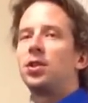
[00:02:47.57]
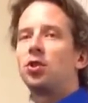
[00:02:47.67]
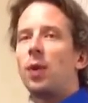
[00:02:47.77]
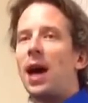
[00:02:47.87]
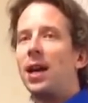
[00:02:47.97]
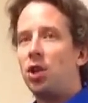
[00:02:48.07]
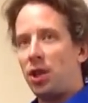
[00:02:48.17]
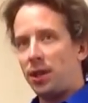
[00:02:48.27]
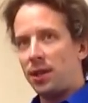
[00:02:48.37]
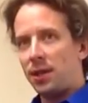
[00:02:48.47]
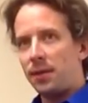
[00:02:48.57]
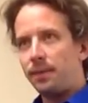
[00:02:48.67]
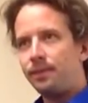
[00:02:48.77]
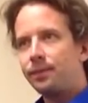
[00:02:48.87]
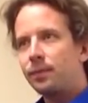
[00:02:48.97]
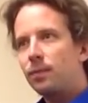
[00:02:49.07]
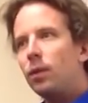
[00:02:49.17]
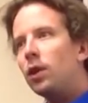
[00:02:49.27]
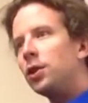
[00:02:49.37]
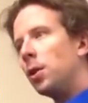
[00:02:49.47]
strategies.
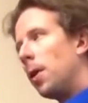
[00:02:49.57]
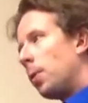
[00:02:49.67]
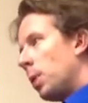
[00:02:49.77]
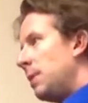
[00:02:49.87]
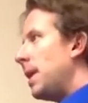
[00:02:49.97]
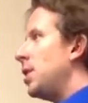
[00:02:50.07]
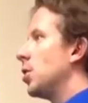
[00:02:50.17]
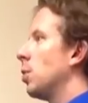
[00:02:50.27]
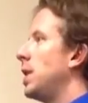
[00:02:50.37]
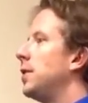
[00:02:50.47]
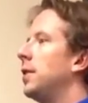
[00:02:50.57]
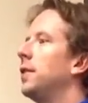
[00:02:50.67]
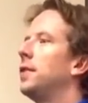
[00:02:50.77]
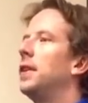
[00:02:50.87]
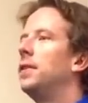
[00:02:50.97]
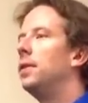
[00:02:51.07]
So, the three major reasons that